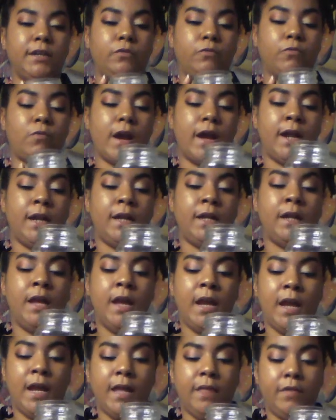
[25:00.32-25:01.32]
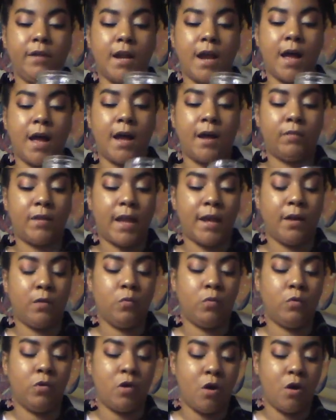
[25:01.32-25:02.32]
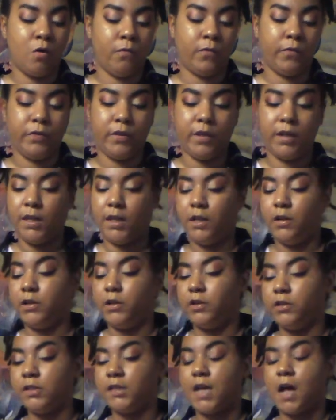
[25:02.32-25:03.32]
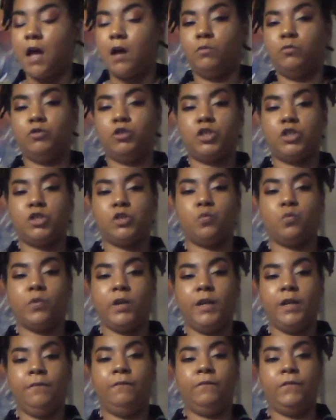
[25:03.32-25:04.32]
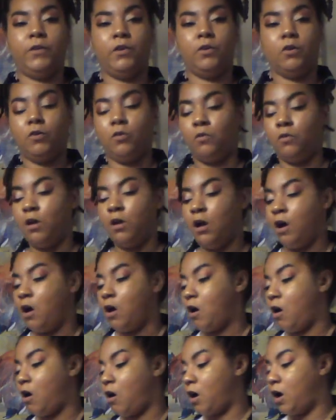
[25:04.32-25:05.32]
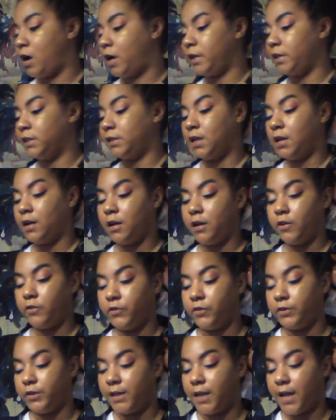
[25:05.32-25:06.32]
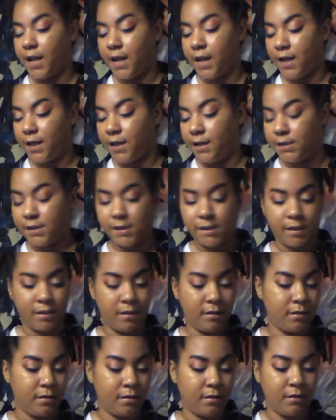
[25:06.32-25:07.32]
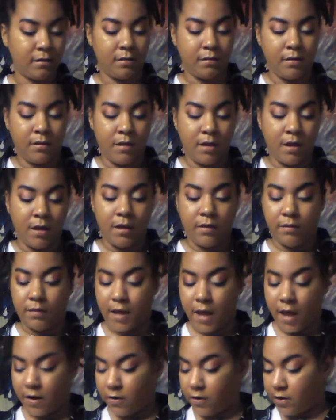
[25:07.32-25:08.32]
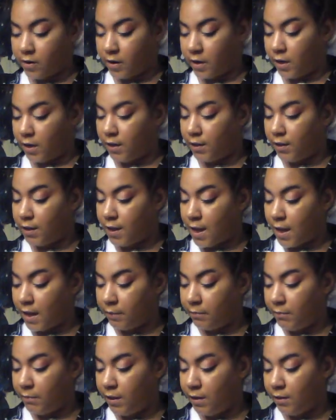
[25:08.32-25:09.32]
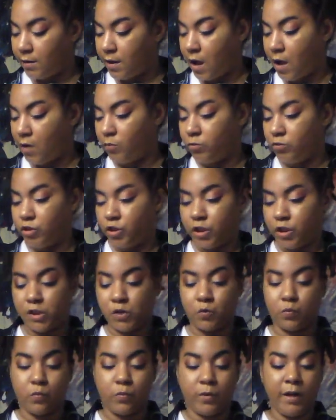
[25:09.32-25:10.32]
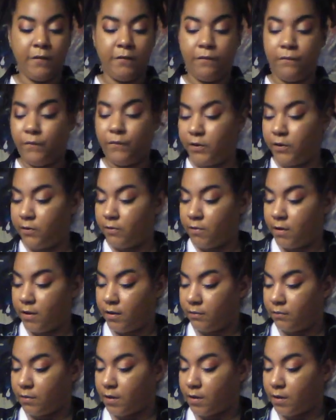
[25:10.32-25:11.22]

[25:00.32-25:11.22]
and right. And then I like will, over the years, I will just refill on other days that are in alignment. I will just refill